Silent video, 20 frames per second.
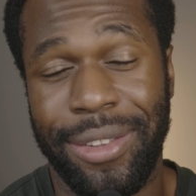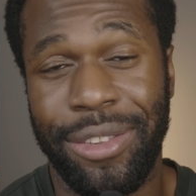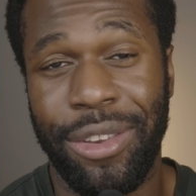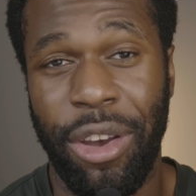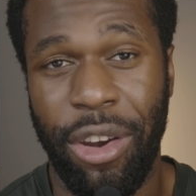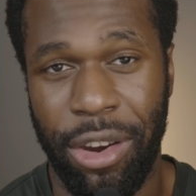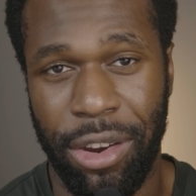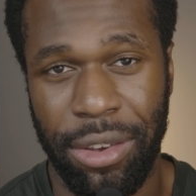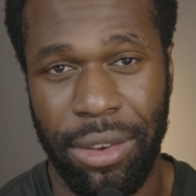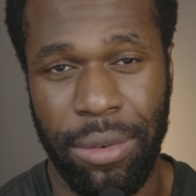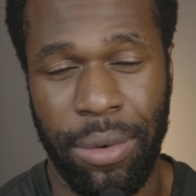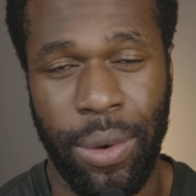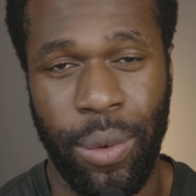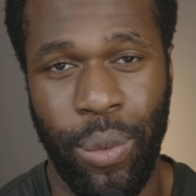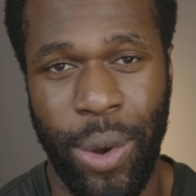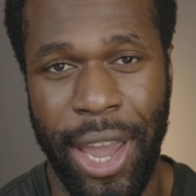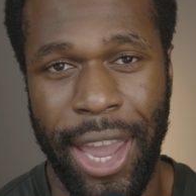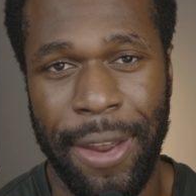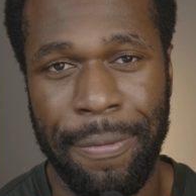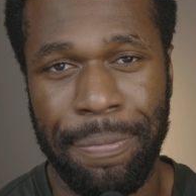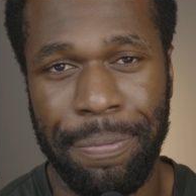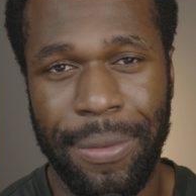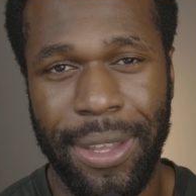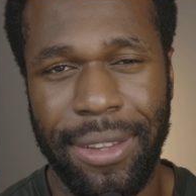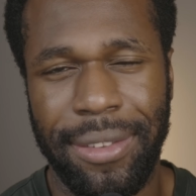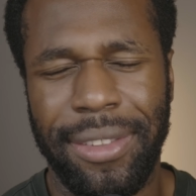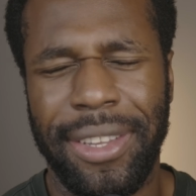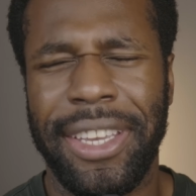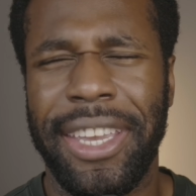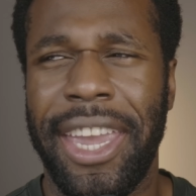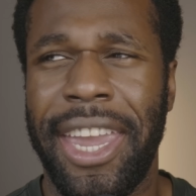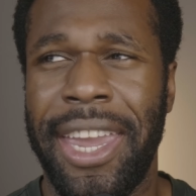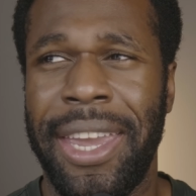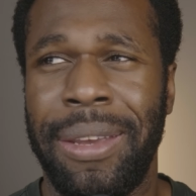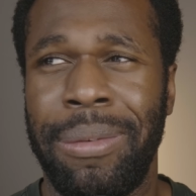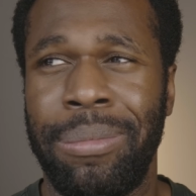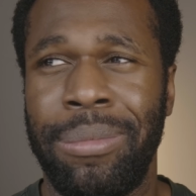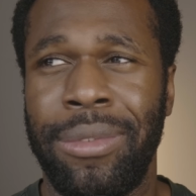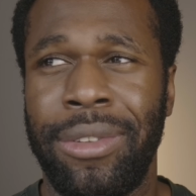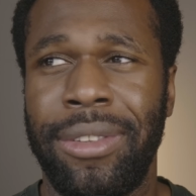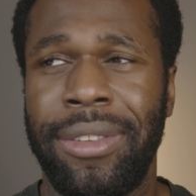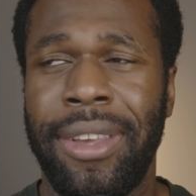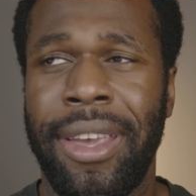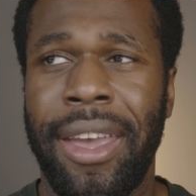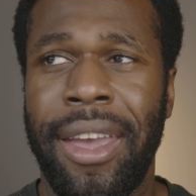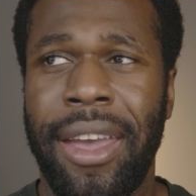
to argue away is the game's